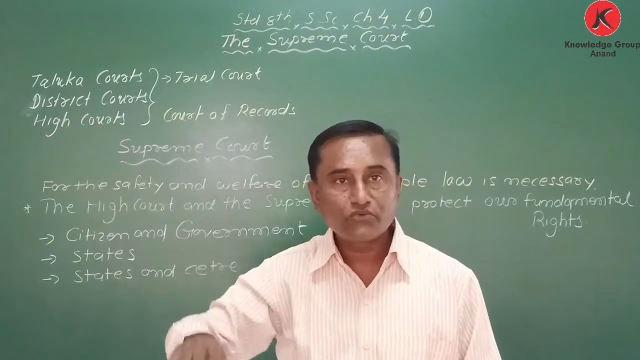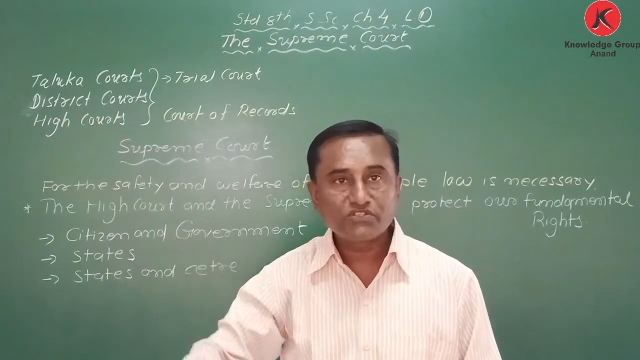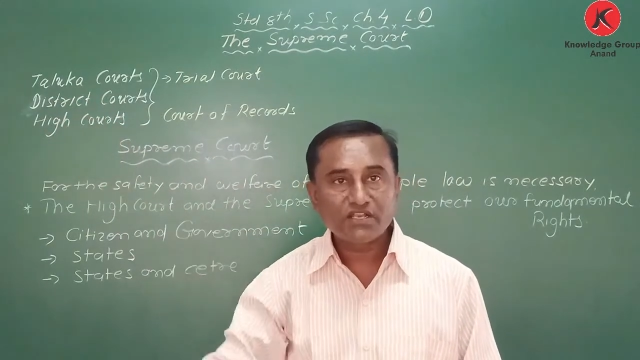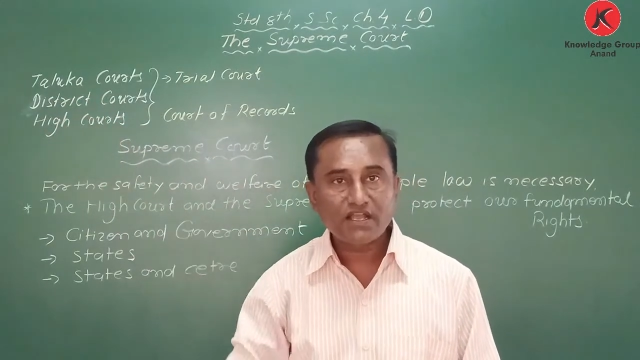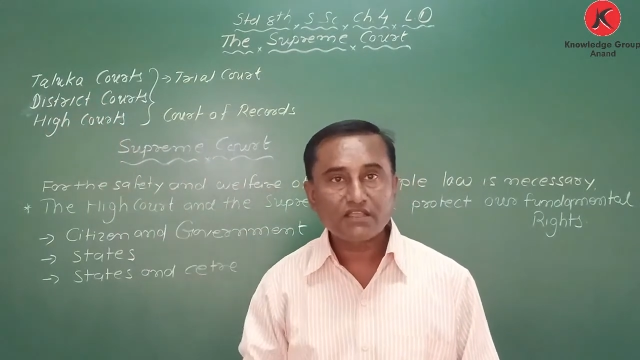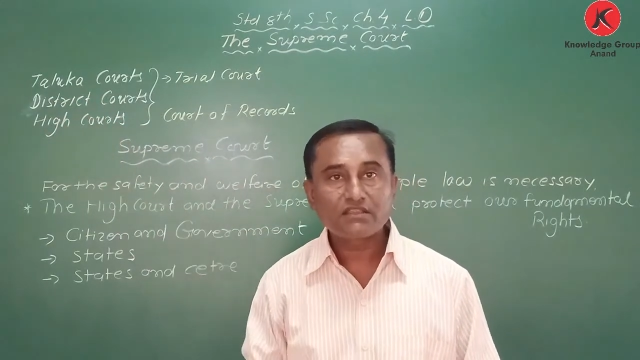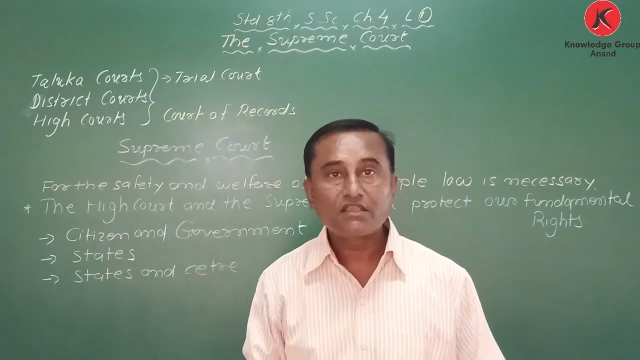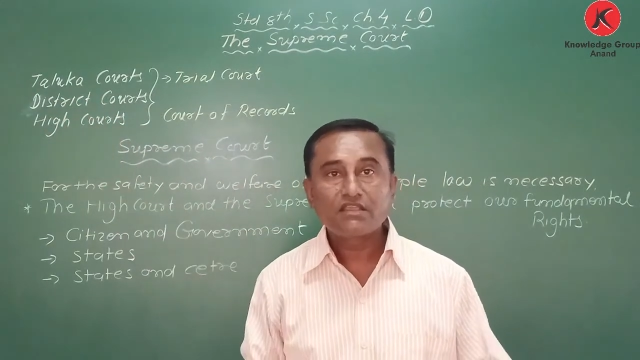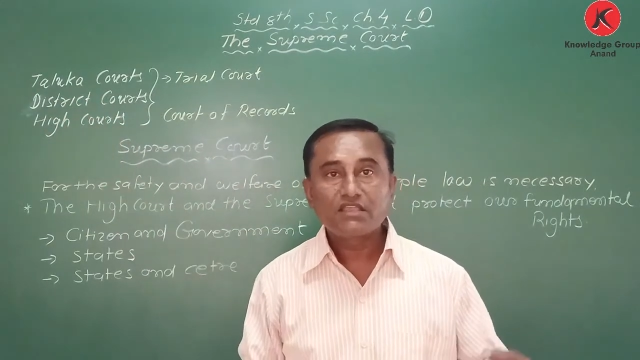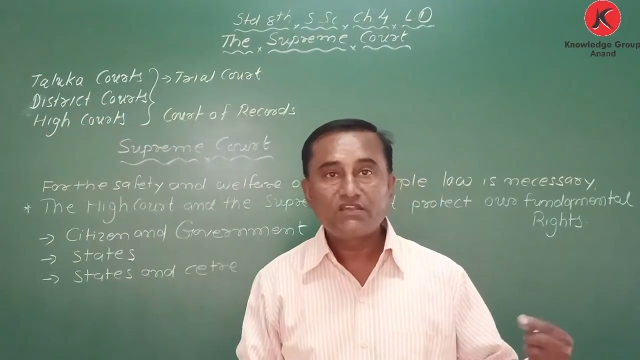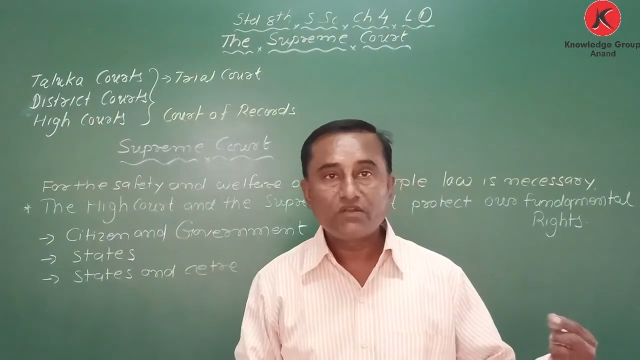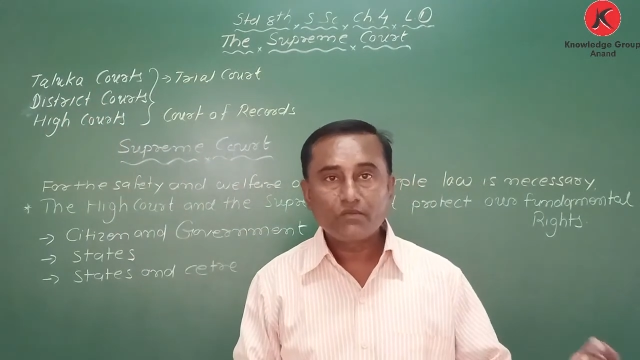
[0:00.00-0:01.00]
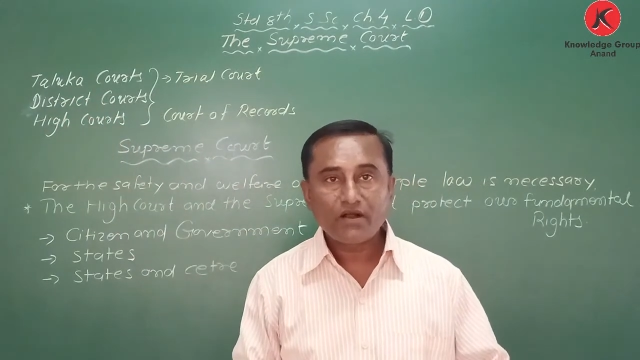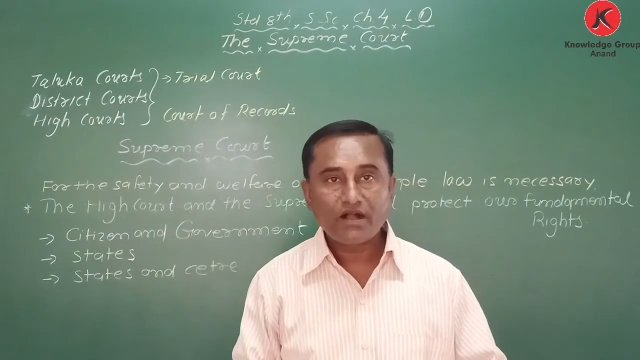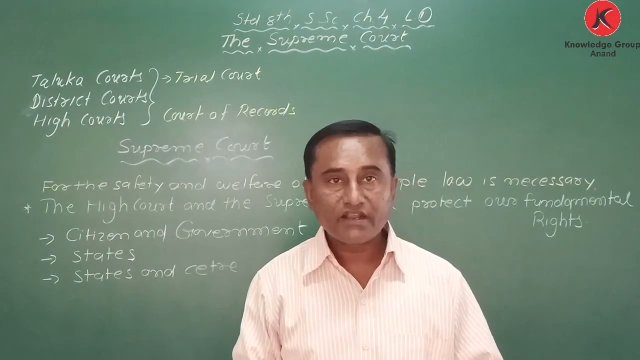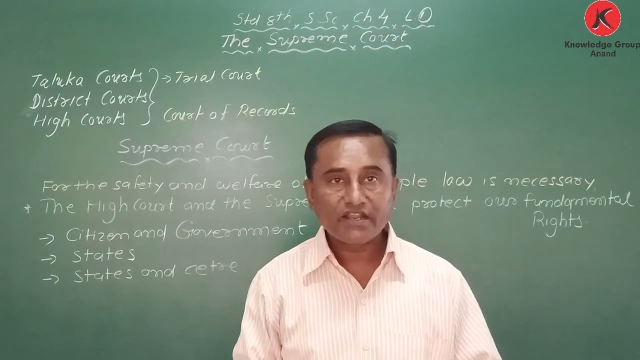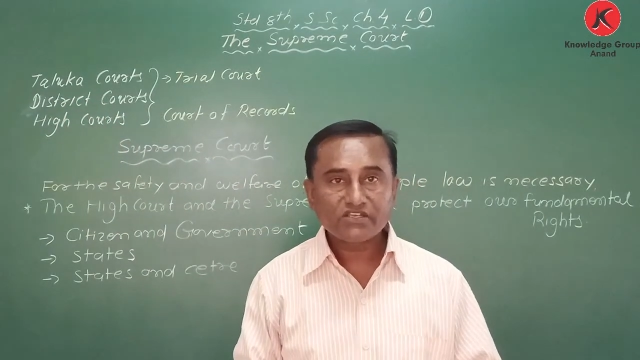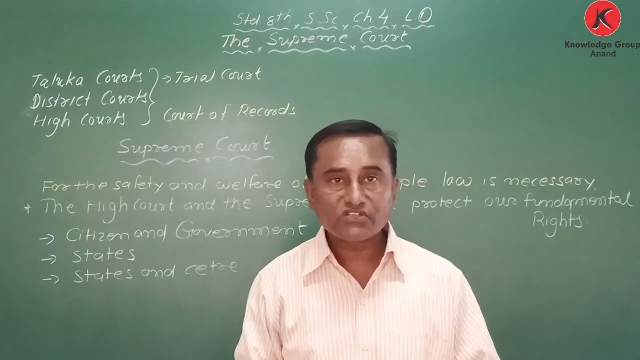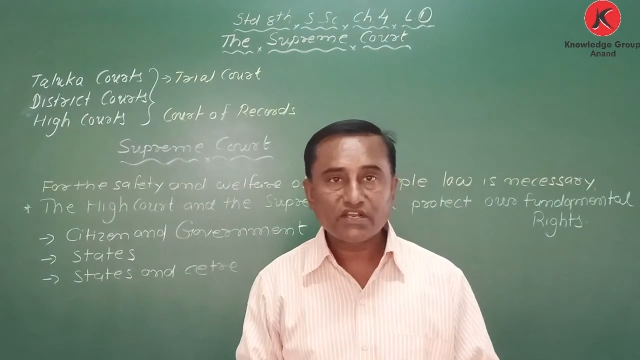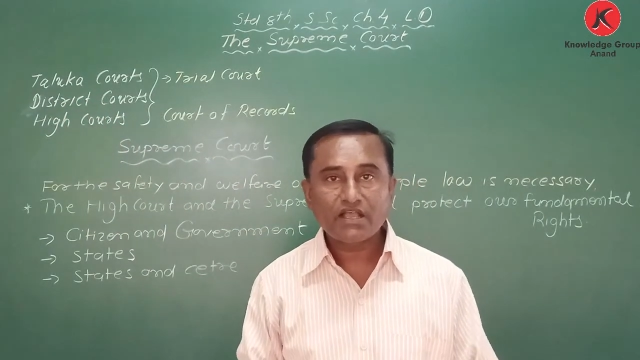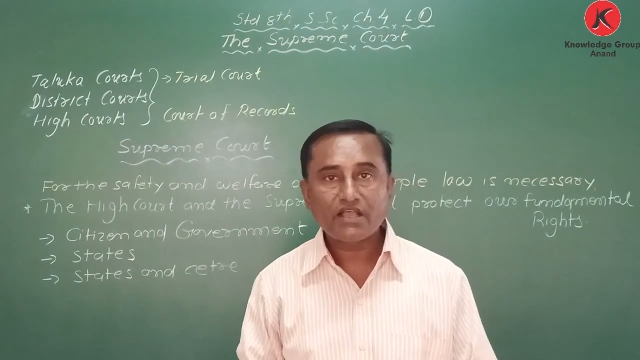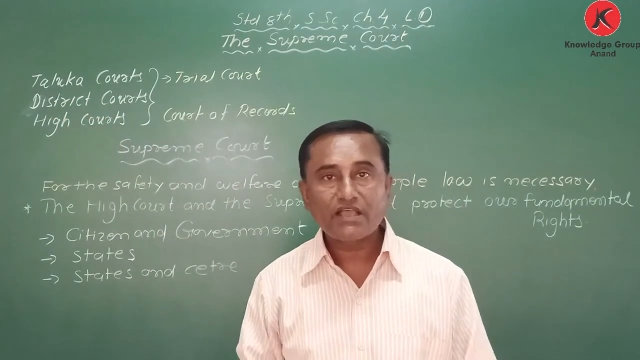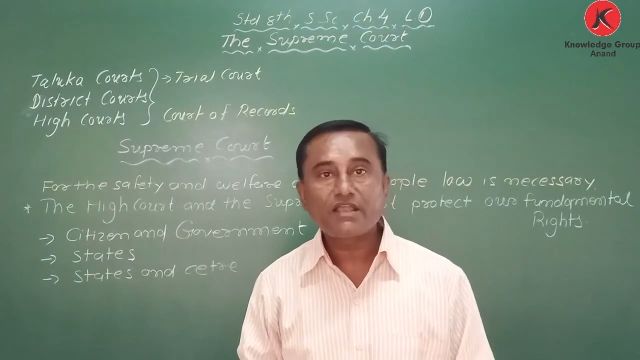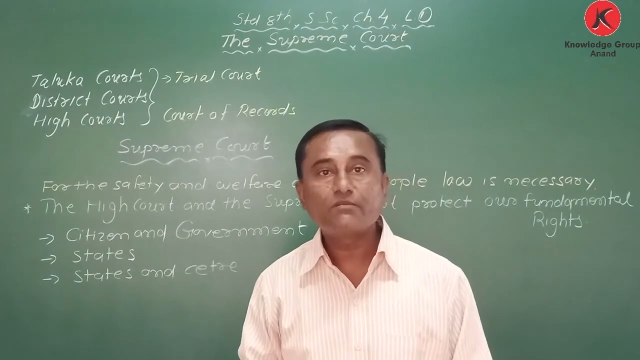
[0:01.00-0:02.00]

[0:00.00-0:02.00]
Gujarat, even Maharashtra